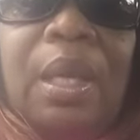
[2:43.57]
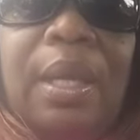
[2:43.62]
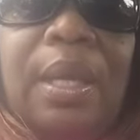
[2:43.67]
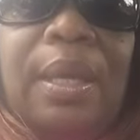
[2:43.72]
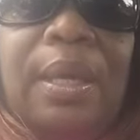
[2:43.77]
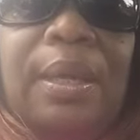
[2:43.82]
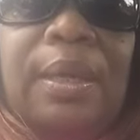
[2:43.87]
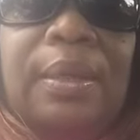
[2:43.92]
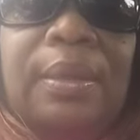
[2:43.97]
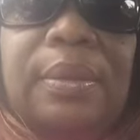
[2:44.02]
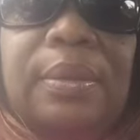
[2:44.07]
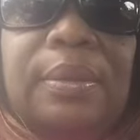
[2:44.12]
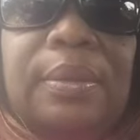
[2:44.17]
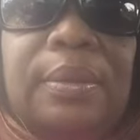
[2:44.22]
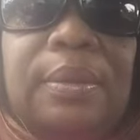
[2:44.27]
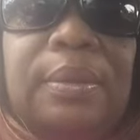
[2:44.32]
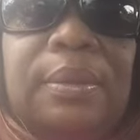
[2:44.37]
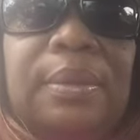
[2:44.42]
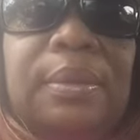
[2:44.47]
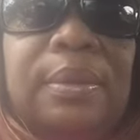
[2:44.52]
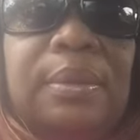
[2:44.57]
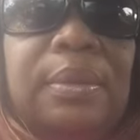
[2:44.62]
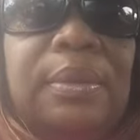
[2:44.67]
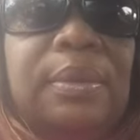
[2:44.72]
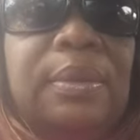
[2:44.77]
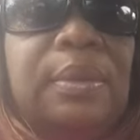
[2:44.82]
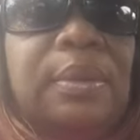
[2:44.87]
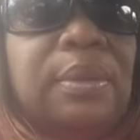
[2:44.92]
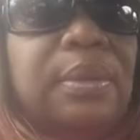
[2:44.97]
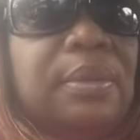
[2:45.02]
And,
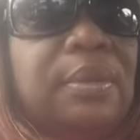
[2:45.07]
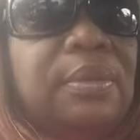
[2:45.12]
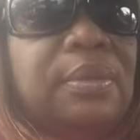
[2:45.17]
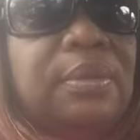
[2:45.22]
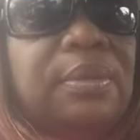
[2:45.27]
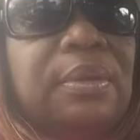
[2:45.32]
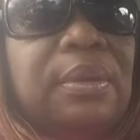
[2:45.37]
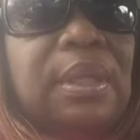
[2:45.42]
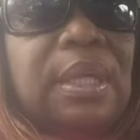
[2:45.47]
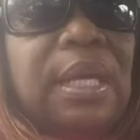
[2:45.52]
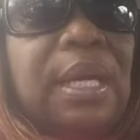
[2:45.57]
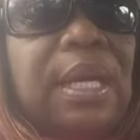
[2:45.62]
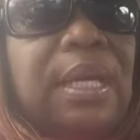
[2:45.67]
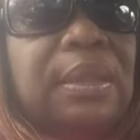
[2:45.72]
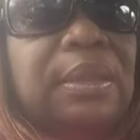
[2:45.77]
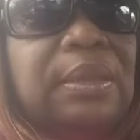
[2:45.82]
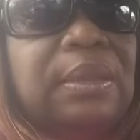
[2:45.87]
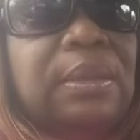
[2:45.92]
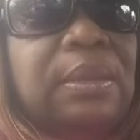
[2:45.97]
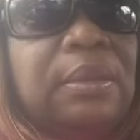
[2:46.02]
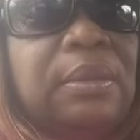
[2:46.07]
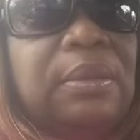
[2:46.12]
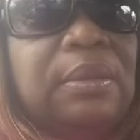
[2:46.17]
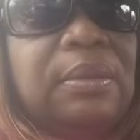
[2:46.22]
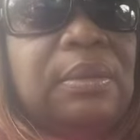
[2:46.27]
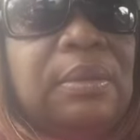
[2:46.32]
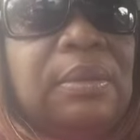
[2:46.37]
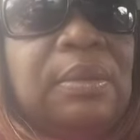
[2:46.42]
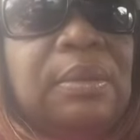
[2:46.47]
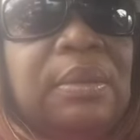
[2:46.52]
you know, I
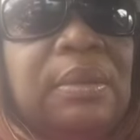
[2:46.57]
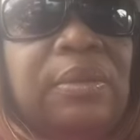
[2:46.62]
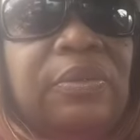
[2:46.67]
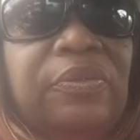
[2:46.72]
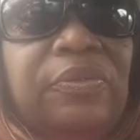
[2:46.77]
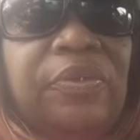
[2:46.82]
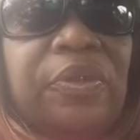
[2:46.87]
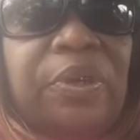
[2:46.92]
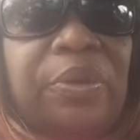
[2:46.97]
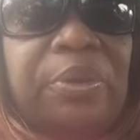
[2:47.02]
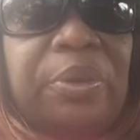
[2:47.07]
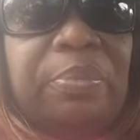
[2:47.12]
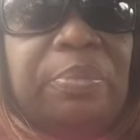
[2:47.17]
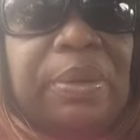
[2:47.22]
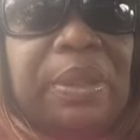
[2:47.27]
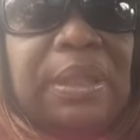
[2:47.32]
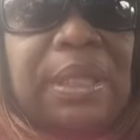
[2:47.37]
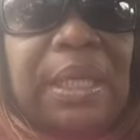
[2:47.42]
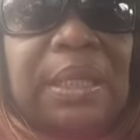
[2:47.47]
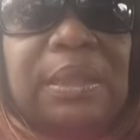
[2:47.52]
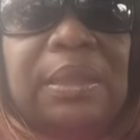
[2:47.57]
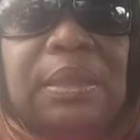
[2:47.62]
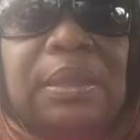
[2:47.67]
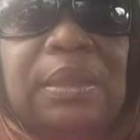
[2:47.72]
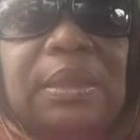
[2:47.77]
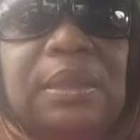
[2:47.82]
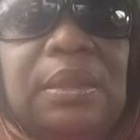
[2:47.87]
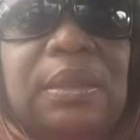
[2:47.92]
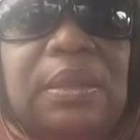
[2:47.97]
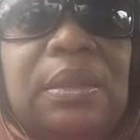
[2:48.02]
very
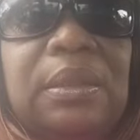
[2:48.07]
politely